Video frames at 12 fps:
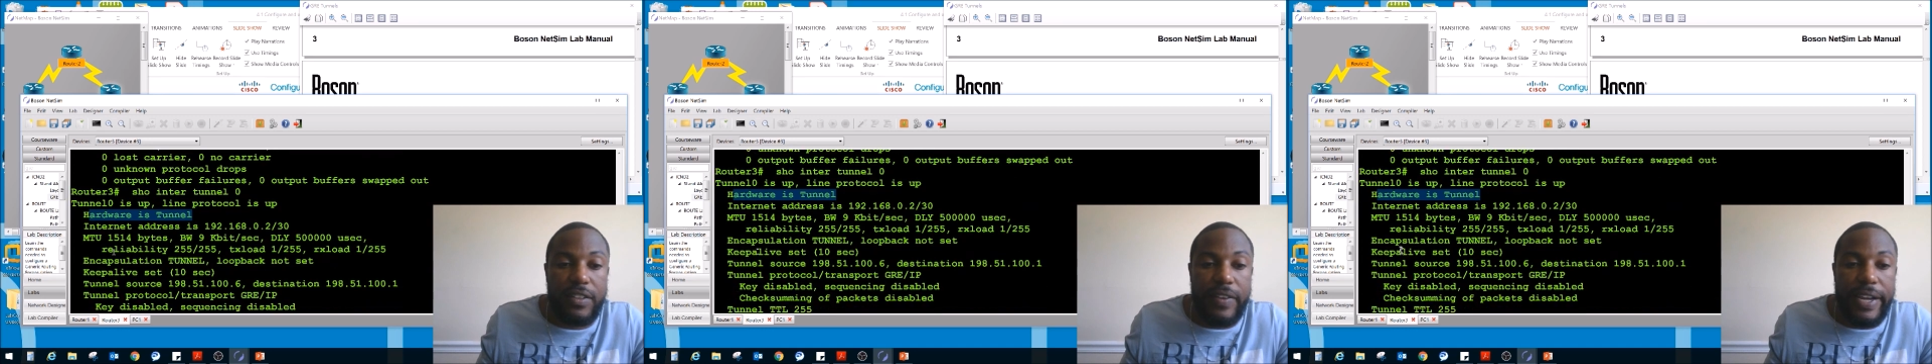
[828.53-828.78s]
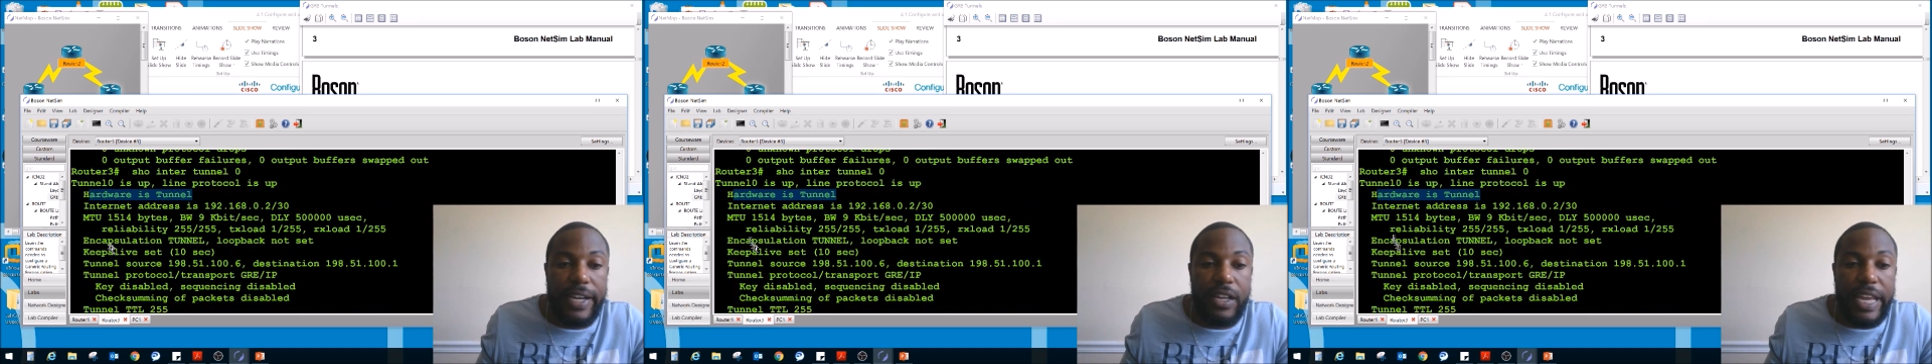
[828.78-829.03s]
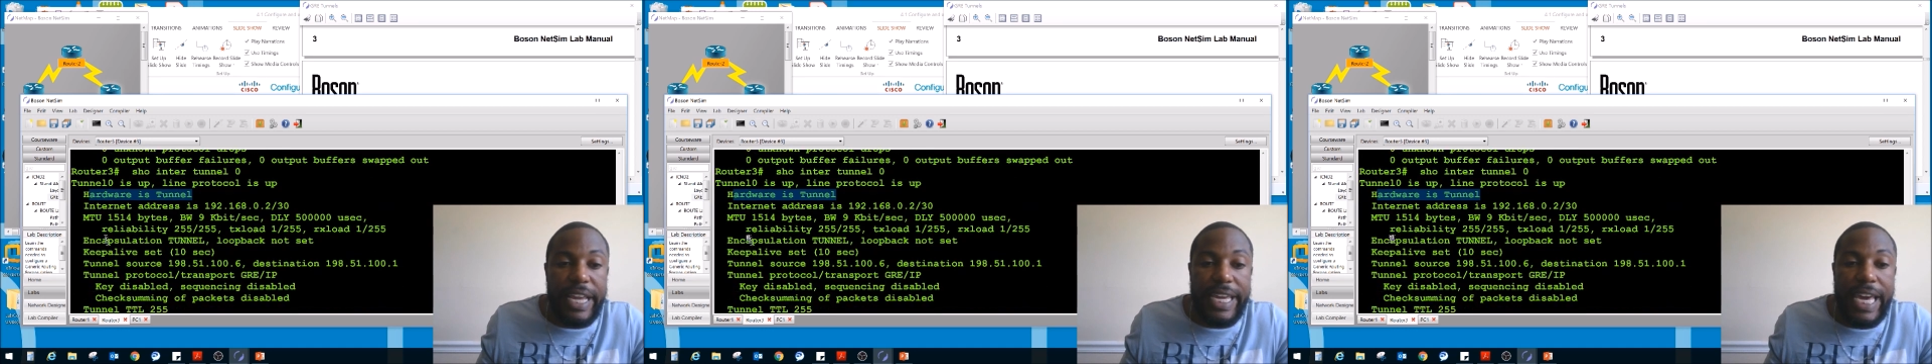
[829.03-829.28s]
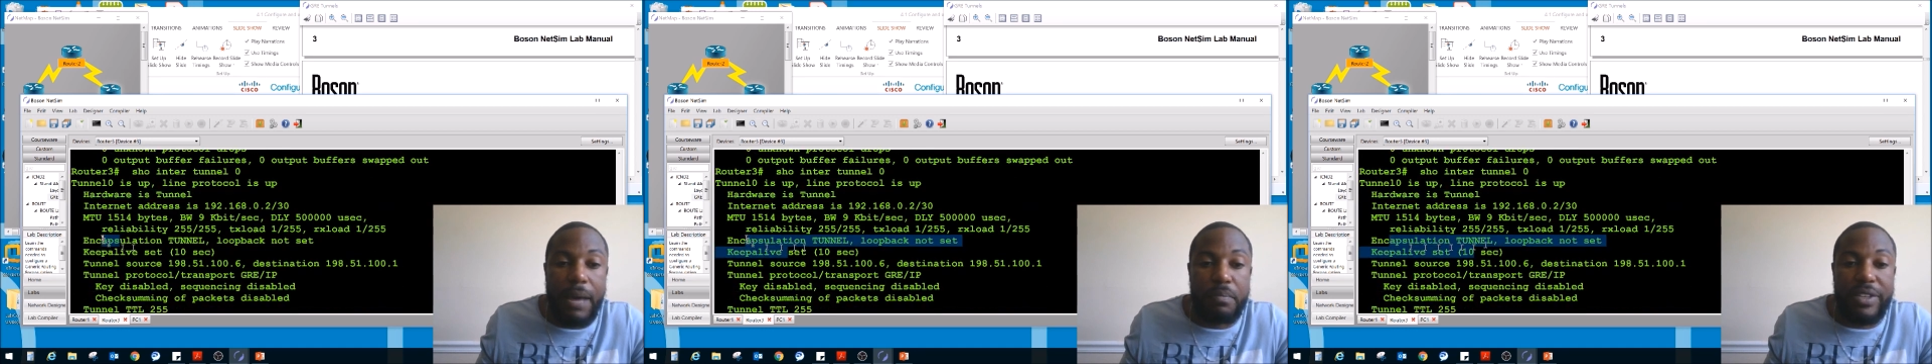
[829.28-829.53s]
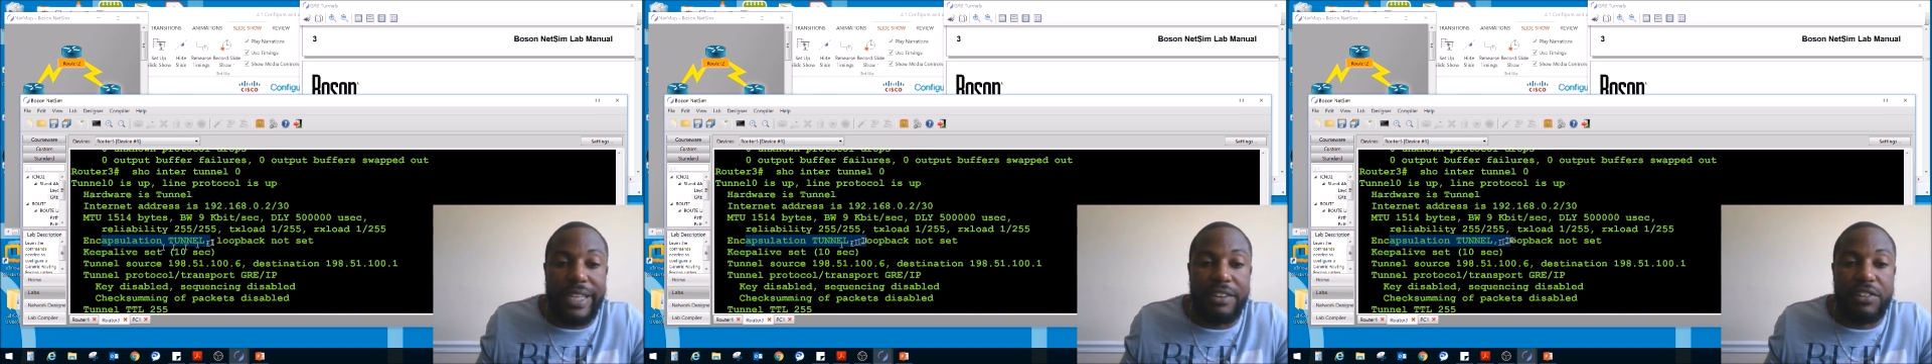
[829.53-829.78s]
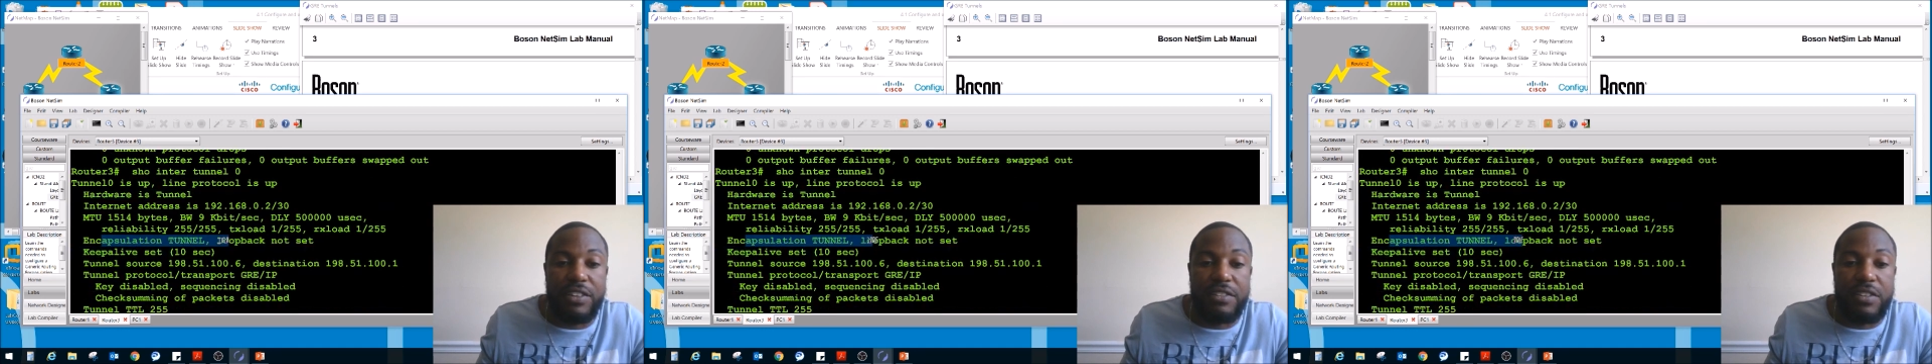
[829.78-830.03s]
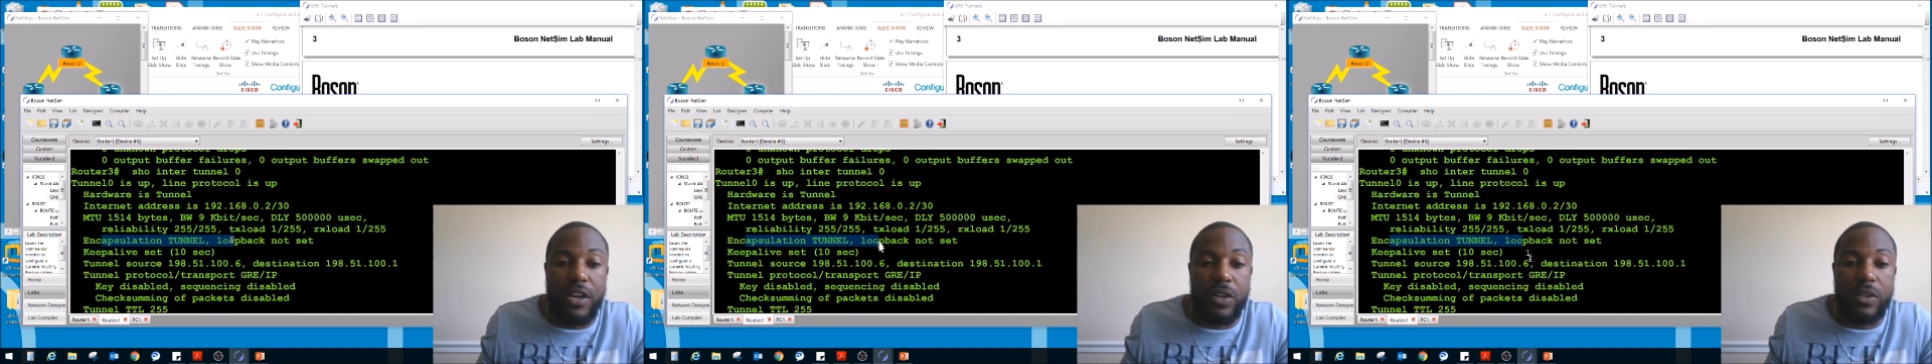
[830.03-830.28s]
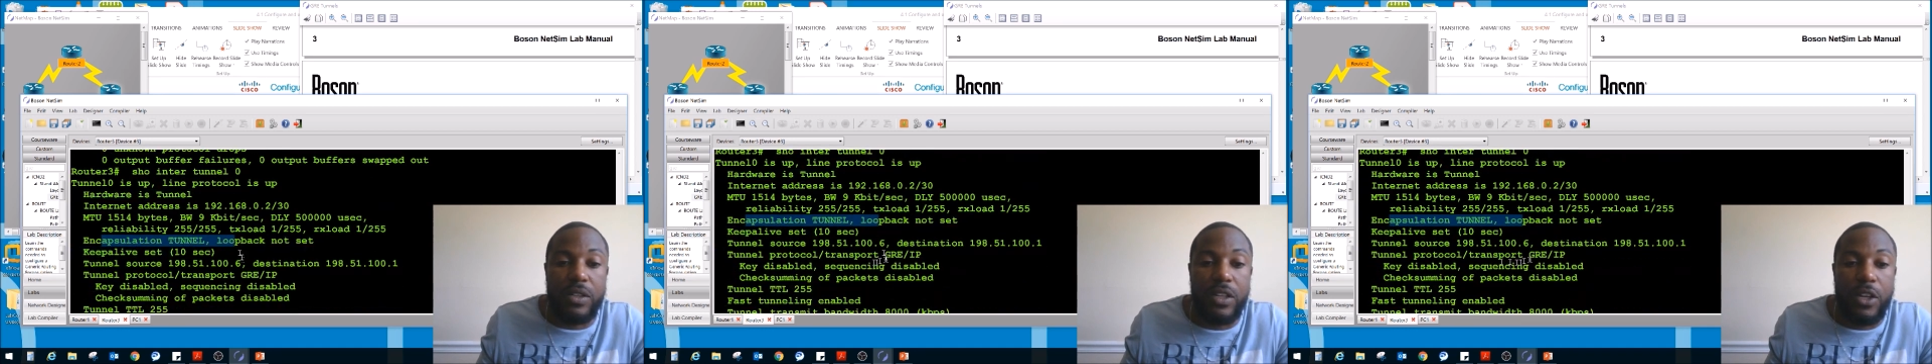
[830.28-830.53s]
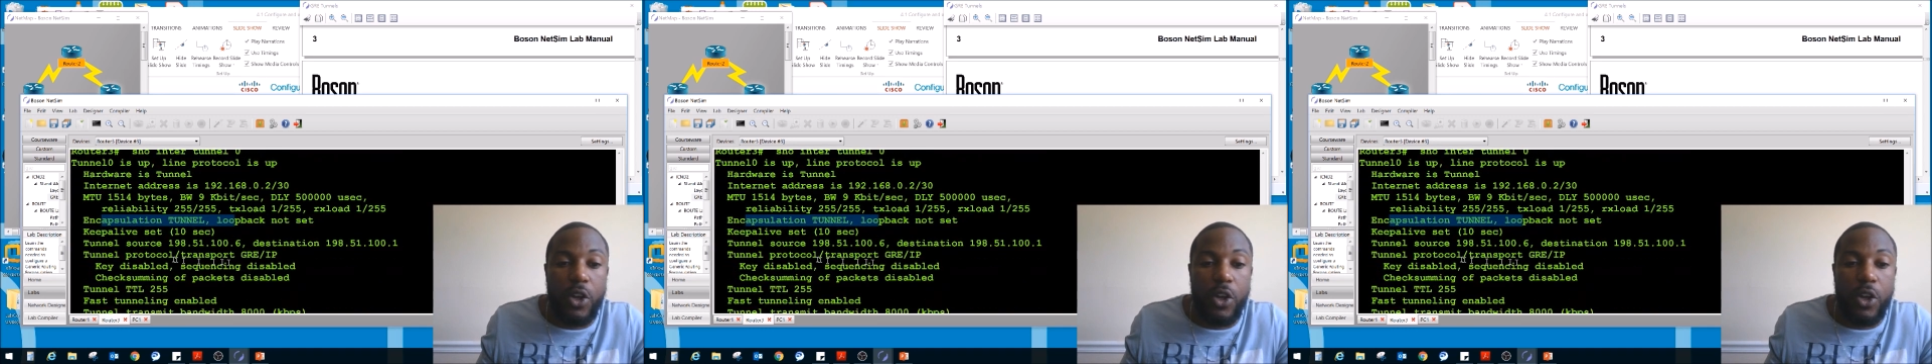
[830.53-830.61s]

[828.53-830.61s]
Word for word: right? Encapsulation tunnel.